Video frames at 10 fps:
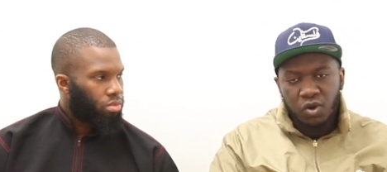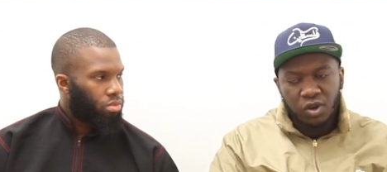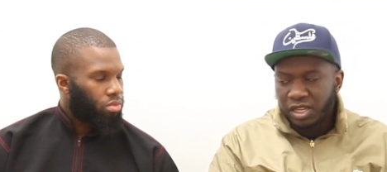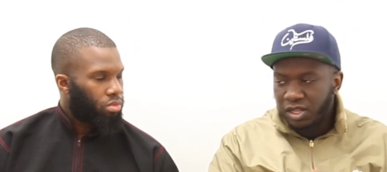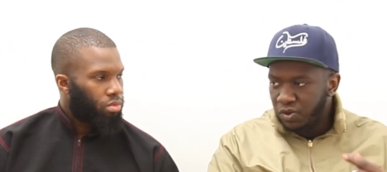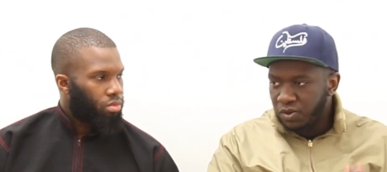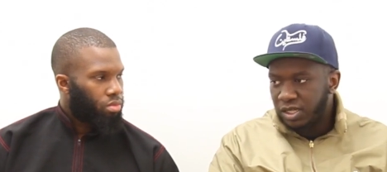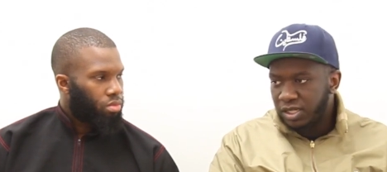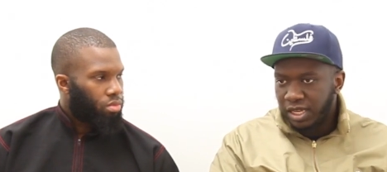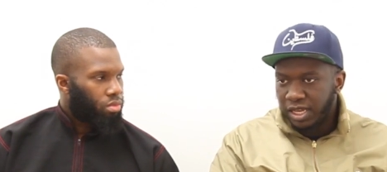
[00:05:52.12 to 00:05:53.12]
Speaker 1: or he
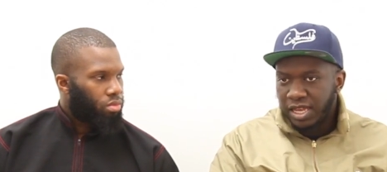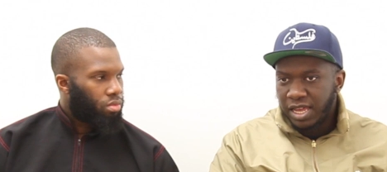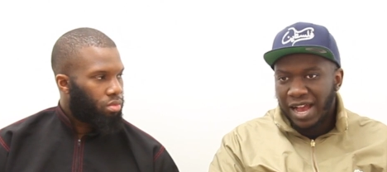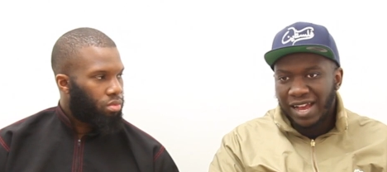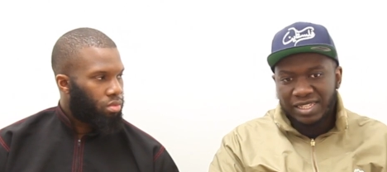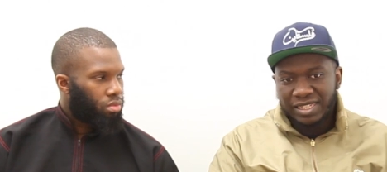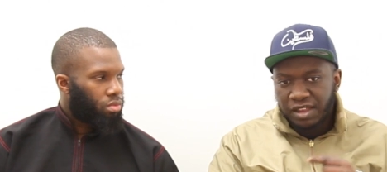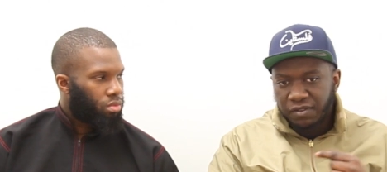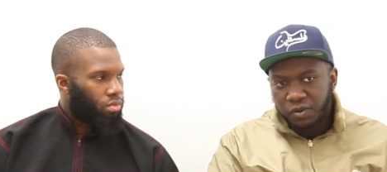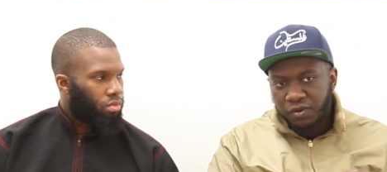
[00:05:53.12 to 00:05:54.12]
loses it mm-hmm. and he's
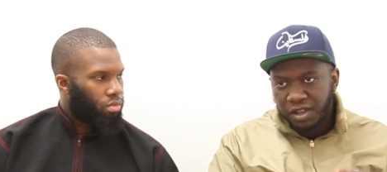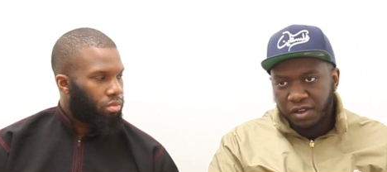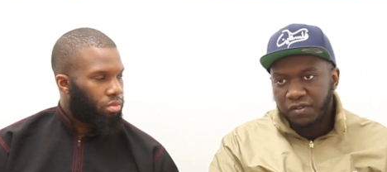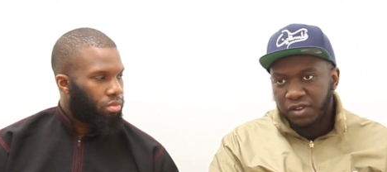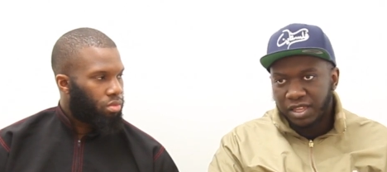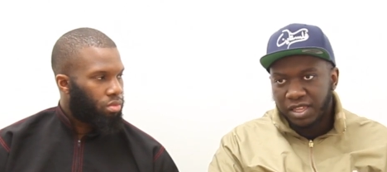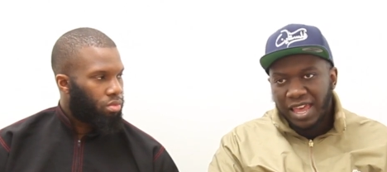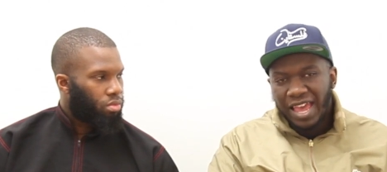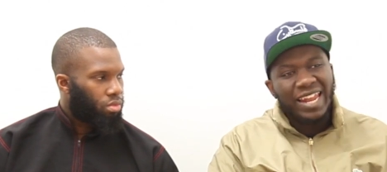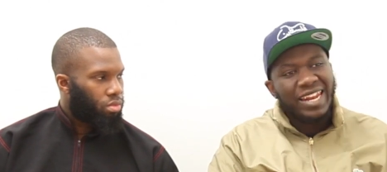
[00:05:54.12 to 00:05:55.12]
left with nothing.
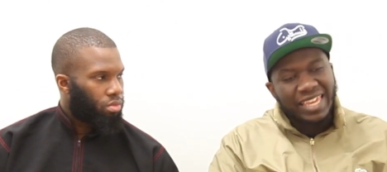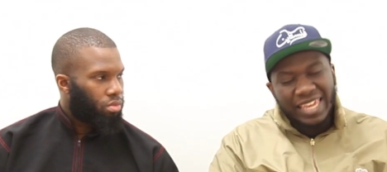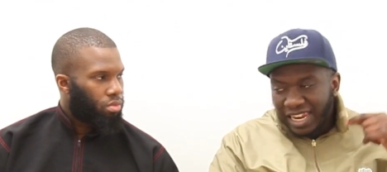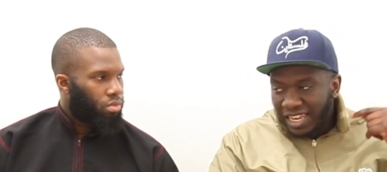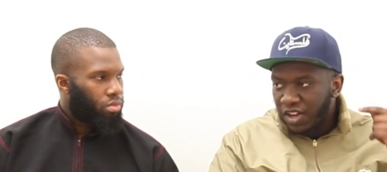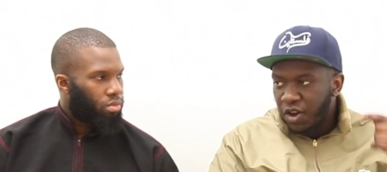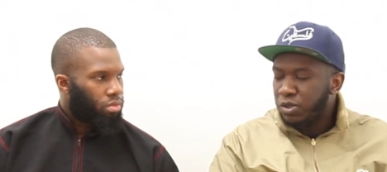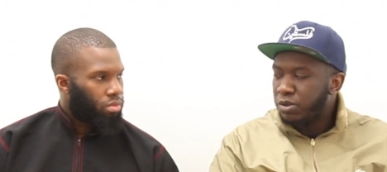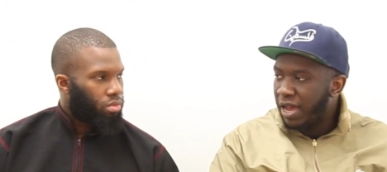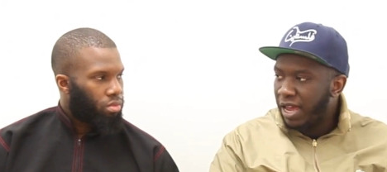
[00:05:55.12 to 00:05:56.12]
Mm-hmm. And again, he
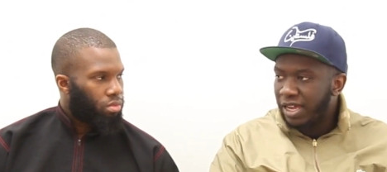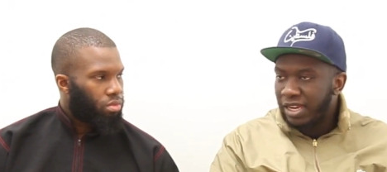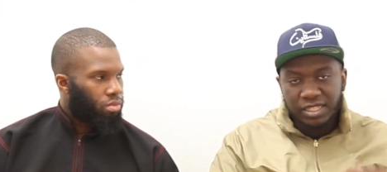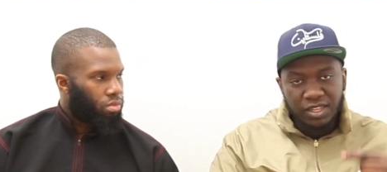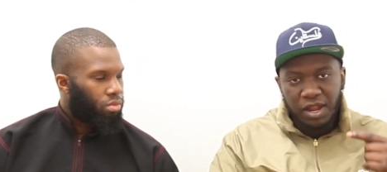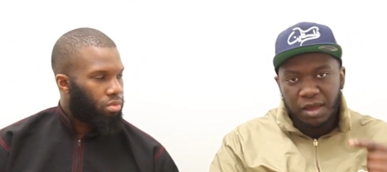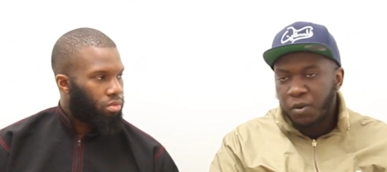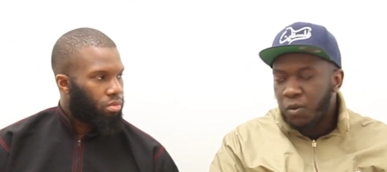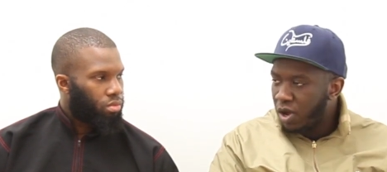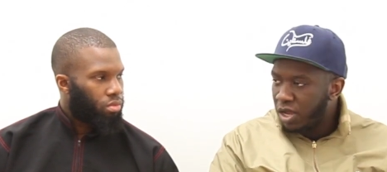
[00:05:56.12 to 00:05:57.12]
goes back. And this mm-hmm. don't
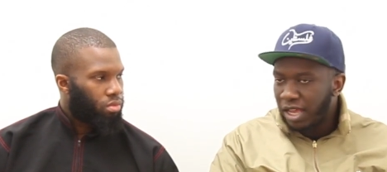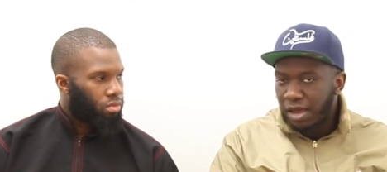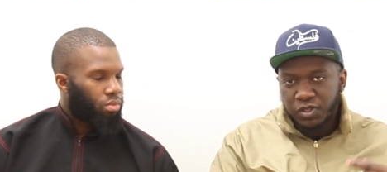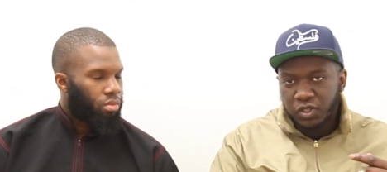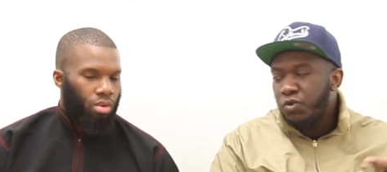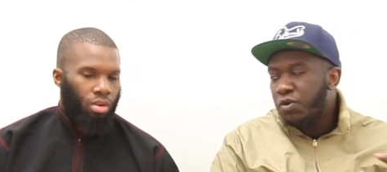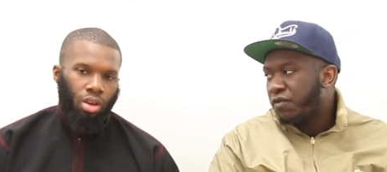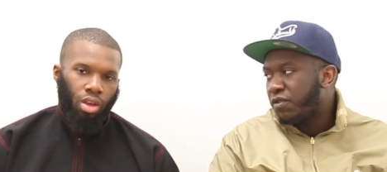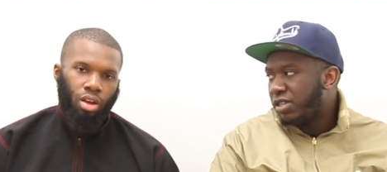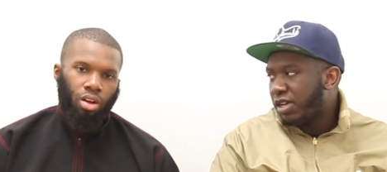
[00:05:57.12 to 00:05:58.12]
happen once, it happens
Speaker 2: two or
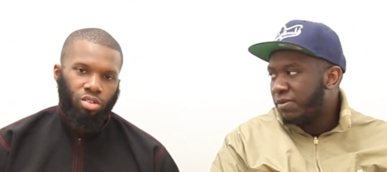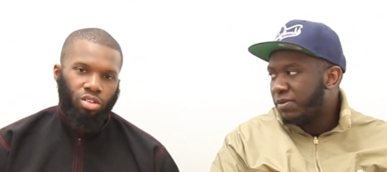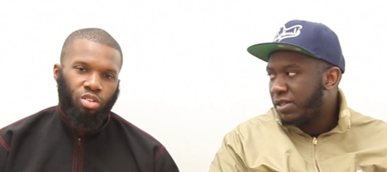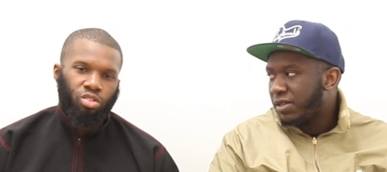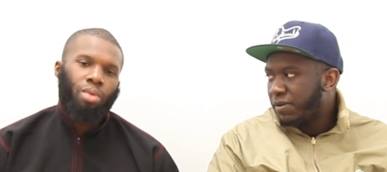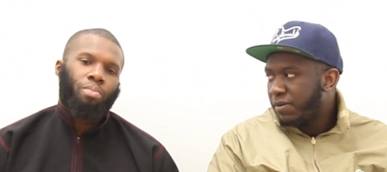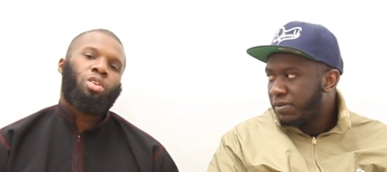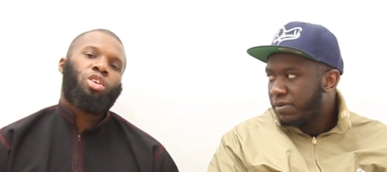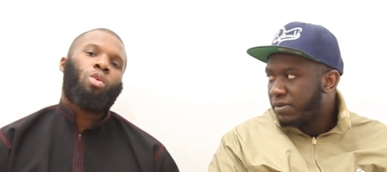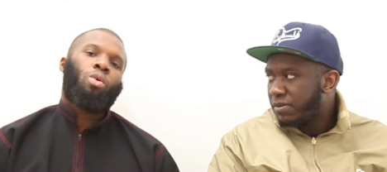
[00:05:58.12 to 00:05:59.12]
three it times. Goes, it goes time.
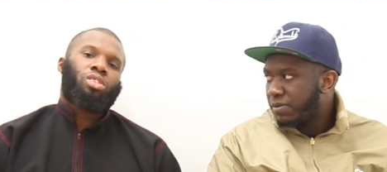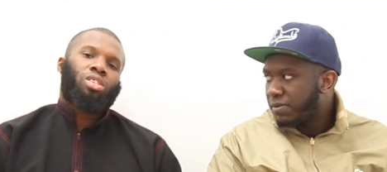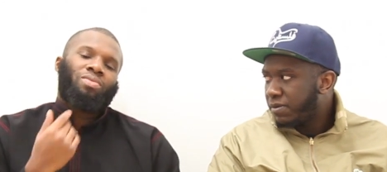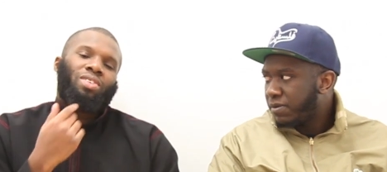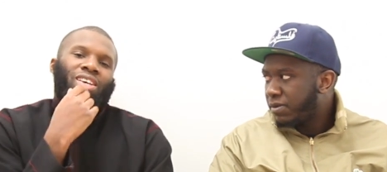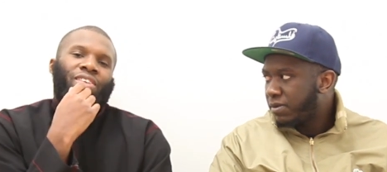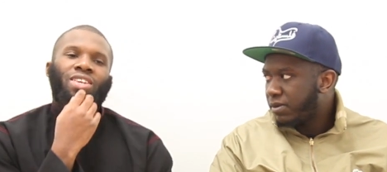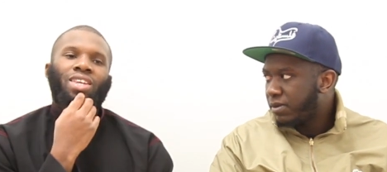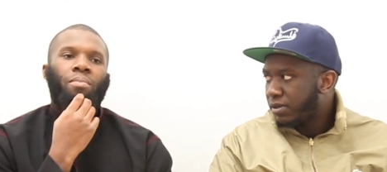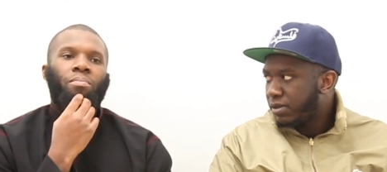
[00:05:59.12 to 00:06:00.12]
But you know what? Sometimes I
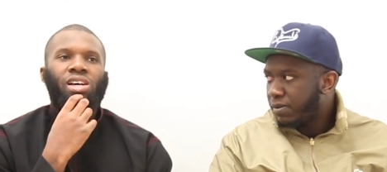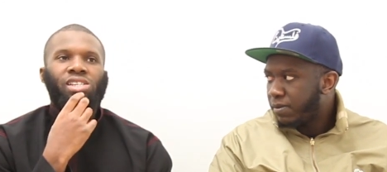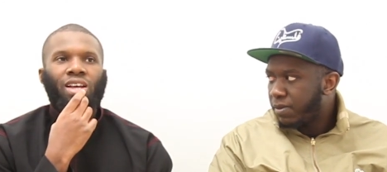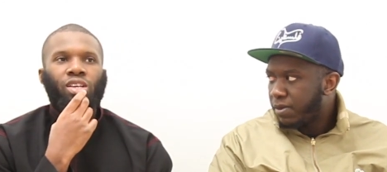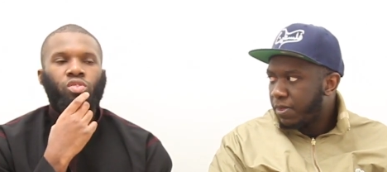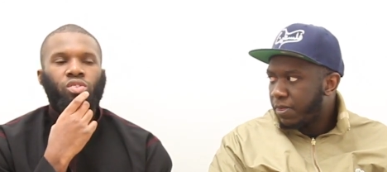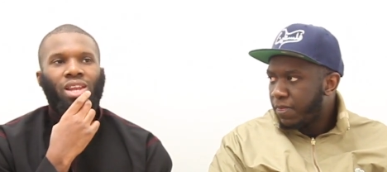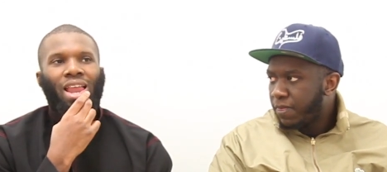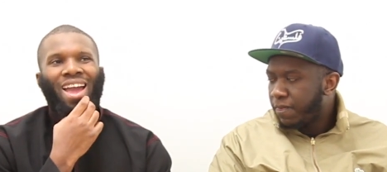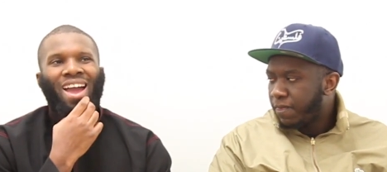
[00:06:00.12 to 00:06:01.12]
think that boils down to is
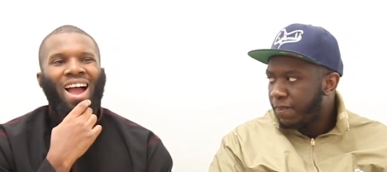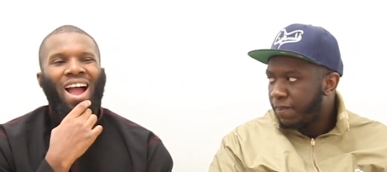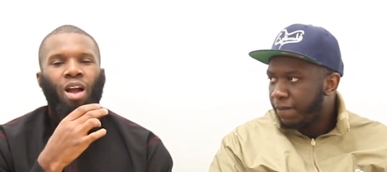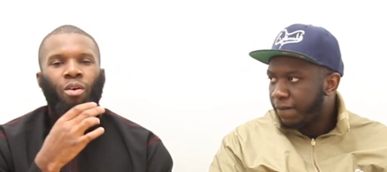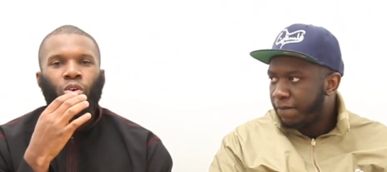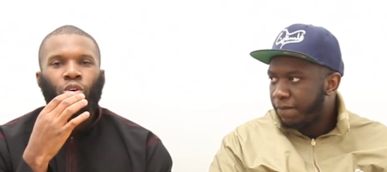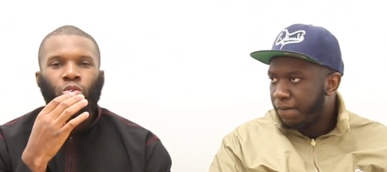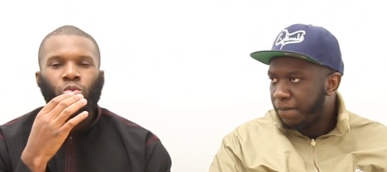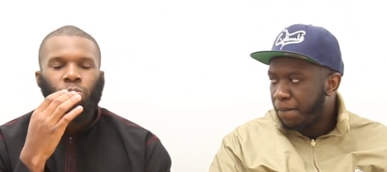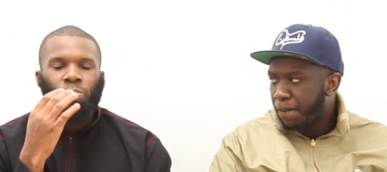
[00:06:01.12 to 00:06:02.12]
like, uh,
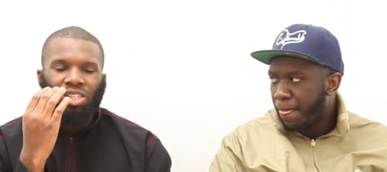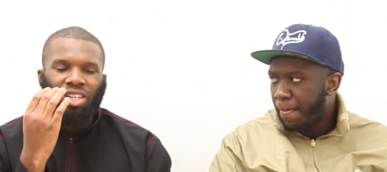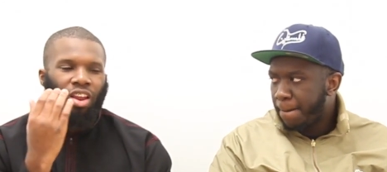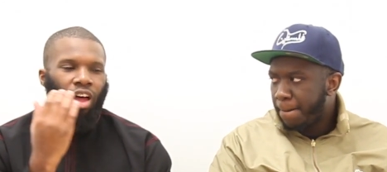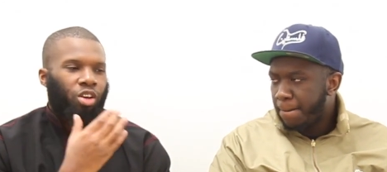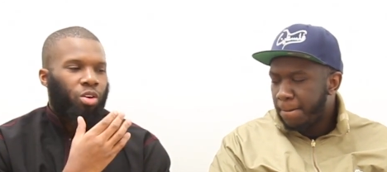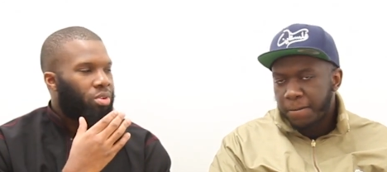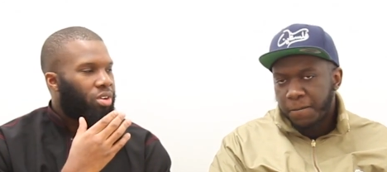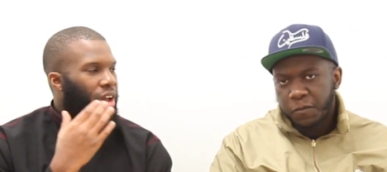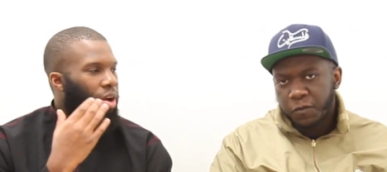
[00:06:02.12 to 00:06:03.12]
especially in our
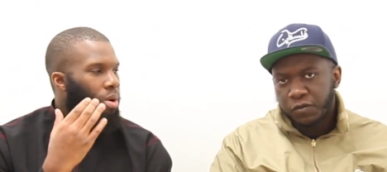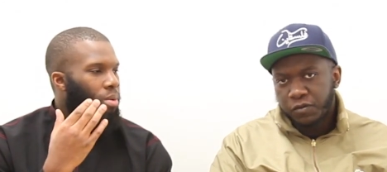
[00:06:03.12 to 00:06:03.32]
community and where